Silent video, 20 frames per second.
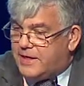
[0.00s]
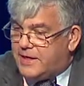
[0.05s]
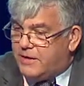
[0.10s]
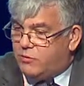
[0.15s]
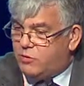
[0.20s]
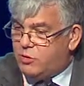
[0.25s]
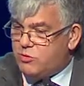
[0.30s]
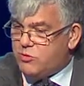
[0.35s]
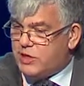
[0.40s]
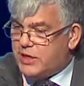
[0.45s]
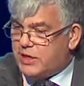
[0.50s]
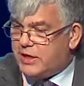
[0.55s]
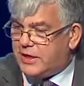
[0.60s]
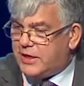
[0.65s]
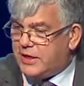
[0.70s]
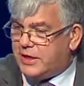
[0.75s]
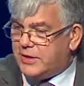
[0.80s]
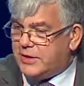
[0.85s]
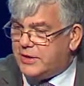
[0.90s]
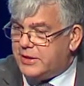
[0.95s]
Wound care,
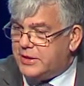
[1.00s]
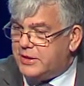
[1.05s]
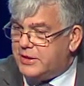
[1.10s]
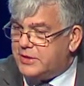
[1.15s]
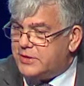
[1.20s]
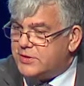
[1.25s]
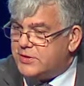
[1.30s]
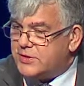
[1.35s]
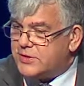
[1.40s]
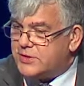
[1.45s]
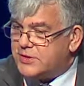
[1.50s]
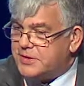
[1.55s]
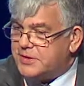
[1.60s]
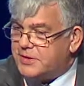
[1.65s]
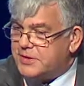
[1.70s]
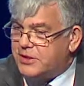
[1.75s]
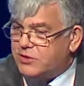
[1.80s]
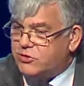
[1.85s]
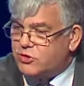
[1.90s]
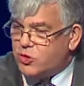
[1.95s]
I think, has
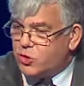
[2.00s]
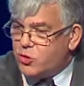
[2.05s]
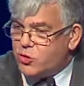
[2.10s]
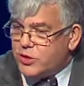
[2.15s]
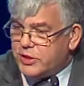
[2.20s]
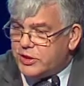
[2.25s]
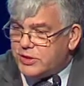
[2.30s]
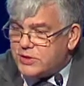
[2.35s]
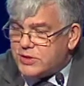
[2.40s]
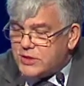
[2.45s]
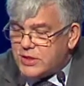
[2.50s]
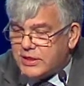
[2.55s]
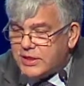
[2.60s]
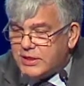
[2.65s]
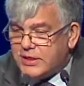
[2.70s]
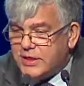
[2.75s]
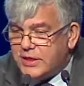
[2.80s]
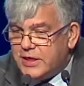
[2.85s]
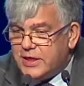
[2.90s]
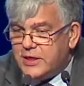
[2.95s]

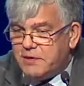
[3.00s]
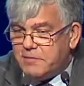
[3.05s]
notoriously